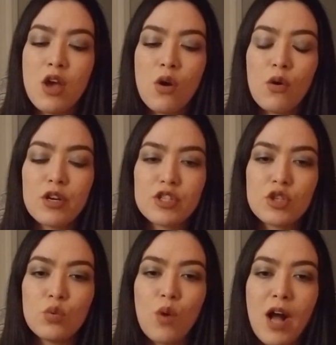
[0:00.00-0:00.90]
or to
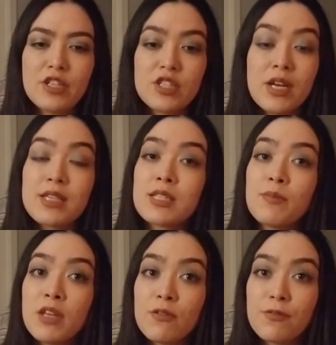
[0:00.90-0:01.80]
watch
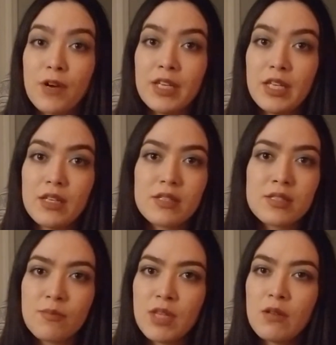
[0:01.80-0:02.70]
something funny,
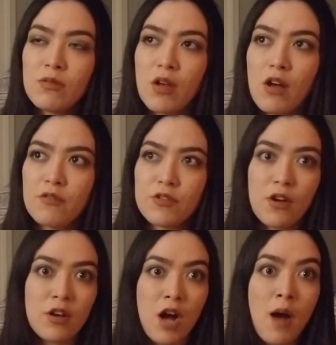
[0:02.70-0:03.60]
something of a
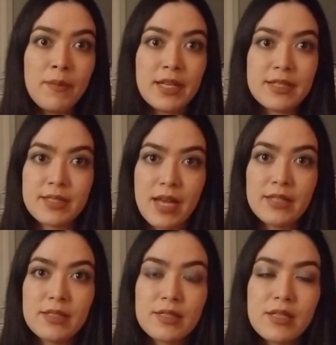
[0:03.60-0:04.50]
comedy
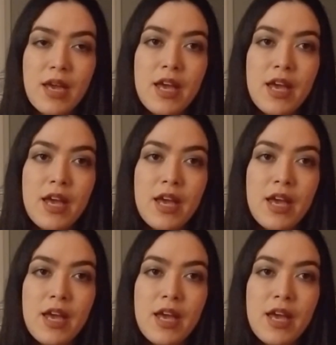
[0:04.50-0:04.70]
sense.